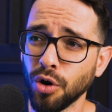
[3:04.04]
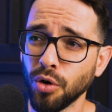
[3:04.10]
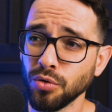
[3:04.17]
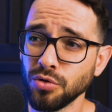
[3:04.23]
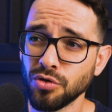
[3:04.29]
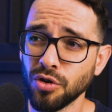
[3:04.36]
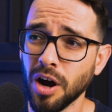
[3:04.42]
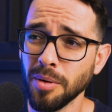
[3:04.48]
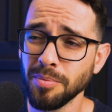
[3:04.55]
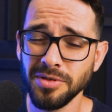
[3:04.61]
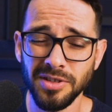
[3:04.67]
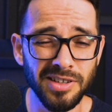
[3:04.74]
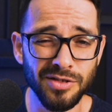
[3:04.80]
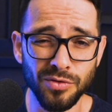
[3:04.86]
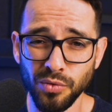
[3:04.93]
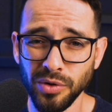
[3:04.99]
Codrops.
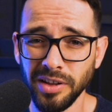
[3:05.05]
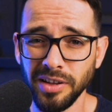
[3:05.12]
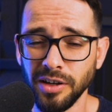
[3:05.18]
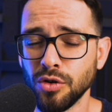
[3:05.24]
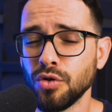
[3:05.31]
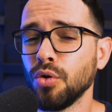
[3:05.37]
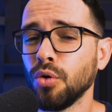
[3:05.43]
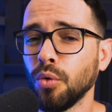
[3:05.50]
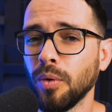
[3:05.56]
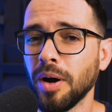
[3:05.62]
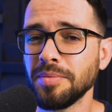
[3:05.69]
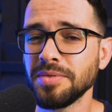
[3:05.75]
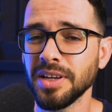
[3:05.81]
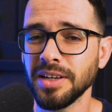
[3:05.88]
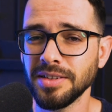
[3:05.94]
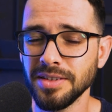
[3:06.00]
It's really cool
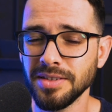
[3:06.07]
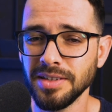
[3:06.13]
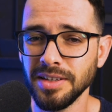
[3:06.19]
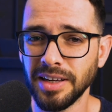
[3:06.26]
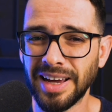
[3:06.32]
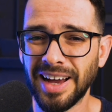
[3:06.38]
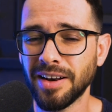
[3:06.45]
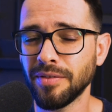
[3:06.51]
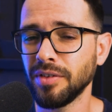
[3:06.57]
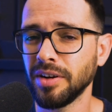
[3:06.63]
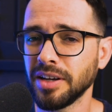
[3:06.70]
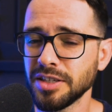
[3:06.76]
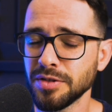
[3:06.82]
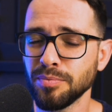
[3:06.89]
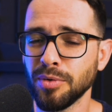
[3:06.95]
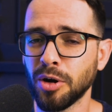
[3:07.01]
website to see kind of an
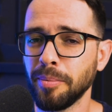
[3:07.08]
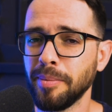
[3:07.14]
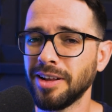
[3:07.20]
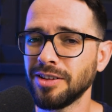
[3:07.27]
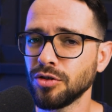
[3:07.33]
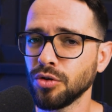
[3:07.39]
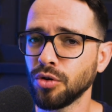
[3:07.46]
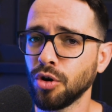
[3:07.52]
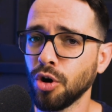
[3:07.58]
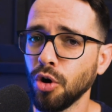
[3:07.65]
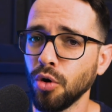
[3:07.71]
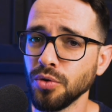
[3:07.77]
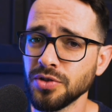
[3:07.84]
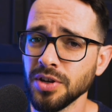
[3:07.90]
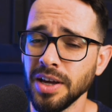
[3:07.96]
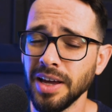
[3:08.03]
experimental
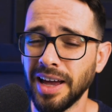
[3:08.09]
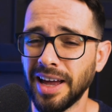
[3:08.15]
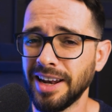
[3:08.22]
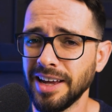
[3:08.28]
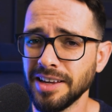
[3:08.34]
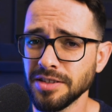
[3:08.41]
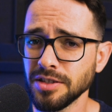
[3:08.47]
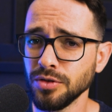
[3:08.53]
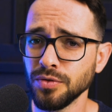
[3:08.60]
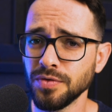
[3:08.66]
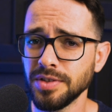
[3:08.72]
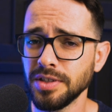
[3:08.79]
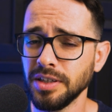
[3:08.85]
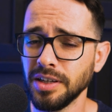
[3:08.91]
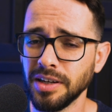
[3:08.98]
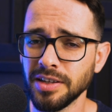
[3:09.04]
codes. And as you've
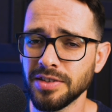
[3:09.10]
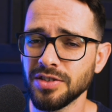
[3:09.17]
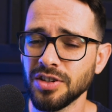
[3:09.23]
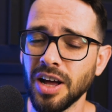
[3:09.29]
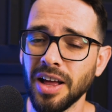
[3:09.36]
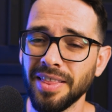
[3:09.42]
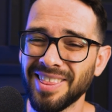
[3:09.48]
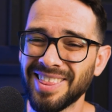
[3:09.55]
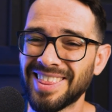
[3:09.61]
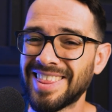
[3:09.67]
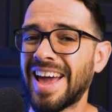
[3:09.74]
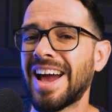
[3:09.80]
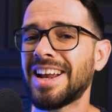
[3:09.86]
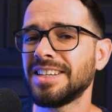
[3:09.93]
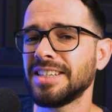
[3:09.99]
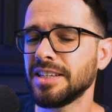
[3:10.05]
seen, it's not
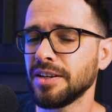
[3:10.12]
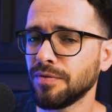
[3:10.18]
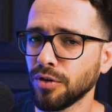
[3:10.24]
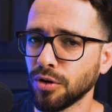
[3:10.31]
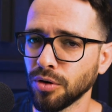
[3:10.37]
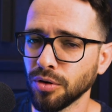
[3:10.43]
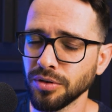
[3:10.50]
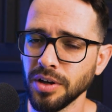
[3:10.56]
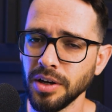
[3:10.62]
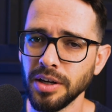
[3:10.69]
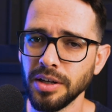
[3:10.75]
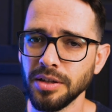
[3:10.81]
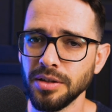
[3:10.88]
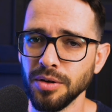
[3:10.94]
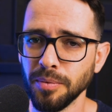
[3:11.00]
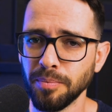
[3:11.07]
that difficult
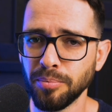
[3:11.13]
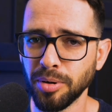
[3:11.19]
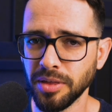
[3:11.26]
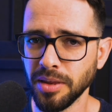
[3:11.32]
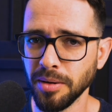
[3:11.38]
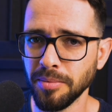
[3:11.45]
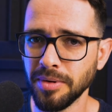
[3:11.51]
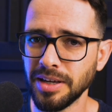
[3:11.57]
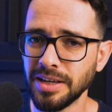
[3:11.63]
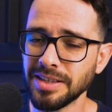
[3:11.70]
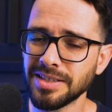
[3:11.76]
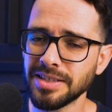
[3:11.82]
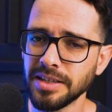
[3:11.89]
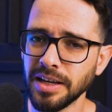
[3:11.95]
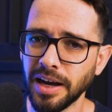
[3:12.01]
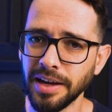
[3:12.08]
to put them
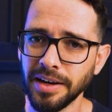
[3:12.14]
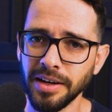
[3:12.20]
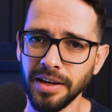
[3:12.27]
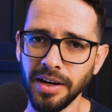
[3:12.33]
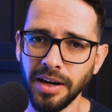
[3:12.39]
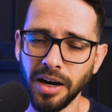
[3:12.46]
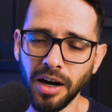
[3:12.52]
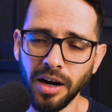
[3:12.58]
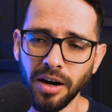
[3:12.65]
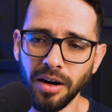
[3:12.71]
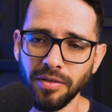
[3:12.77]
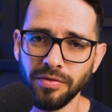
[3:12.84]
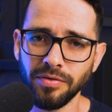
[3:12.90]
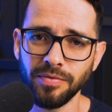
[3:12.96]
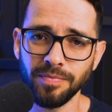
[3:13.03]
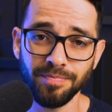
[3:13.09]
inside
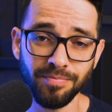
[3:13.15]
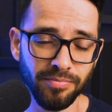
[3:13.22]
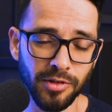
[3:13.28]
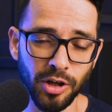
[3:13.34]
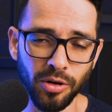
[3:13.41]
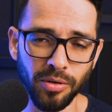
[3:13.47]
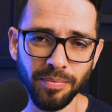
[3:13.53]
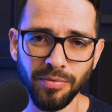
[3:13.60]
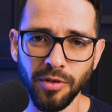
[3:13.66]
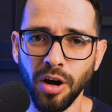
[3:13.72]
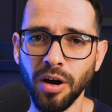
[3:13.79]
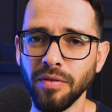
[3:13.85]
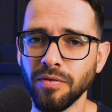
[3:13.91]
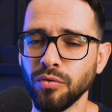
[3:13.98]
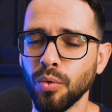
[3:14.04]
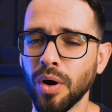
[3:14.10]
of you know,
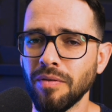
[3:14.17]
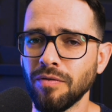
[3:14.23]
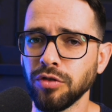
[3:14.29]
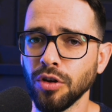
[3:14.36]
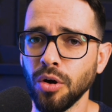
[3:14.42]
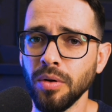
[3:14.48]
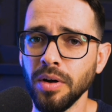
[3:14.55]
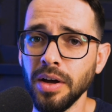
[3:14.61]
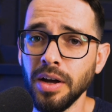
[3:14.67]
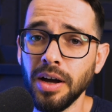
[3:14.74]
of Webflow.